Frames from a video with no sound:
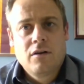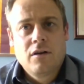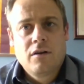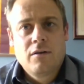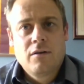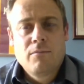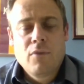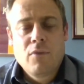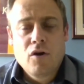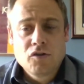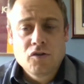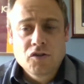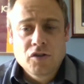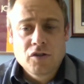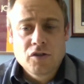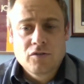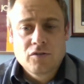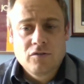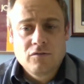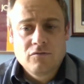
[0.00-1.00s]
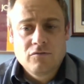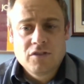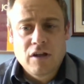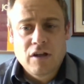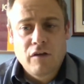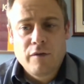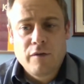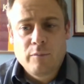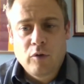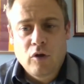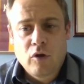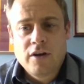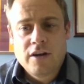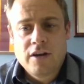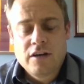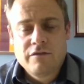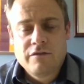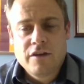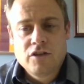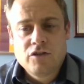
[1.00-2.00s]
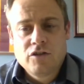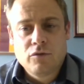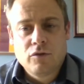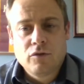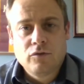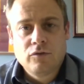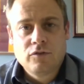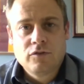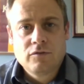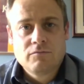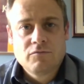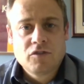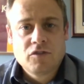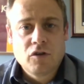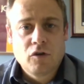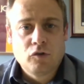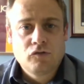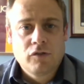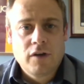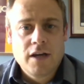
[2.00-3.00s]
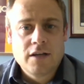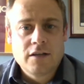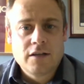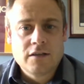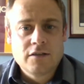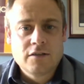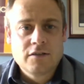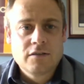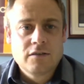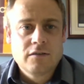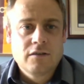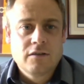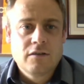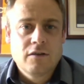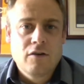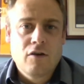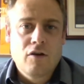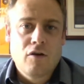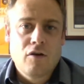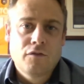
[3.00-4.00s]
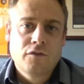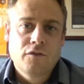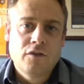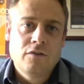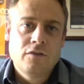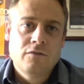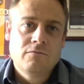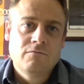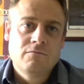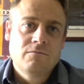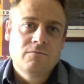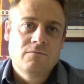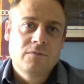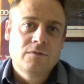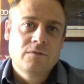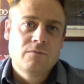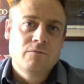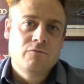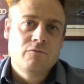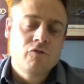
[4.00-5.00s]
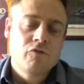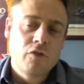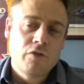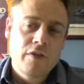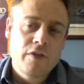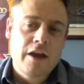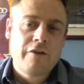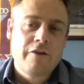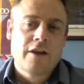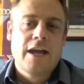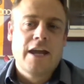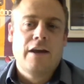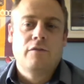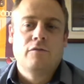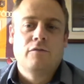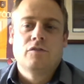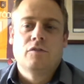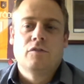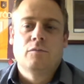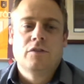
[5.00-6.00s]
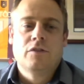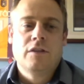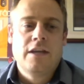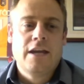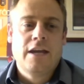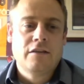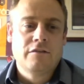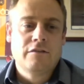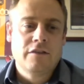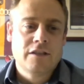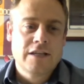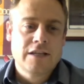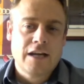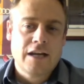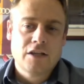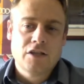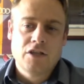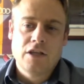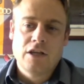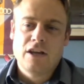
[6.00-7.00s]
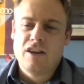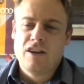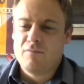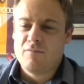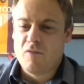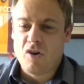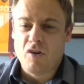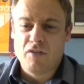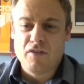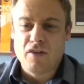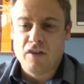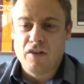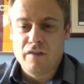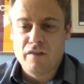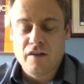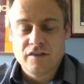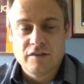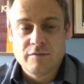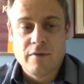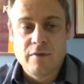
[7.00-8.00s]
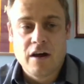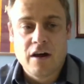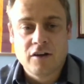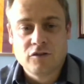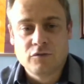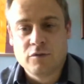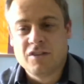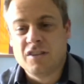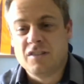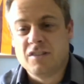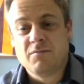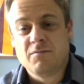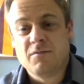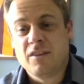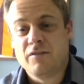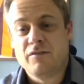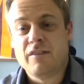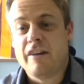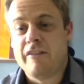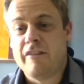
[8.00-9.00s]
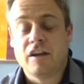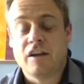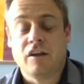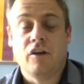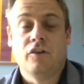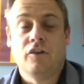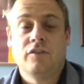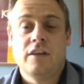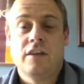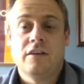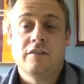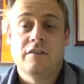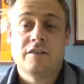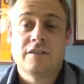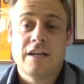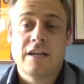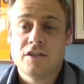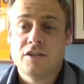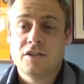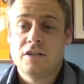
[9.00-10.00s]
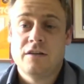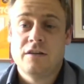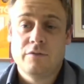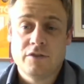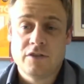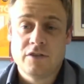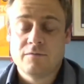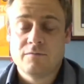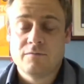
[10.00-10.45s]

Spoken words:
most self-employed individuals, sole traders, often run their accounts up to the end of the tax year, or 31st of March, which is very close to the end of the tax year, which is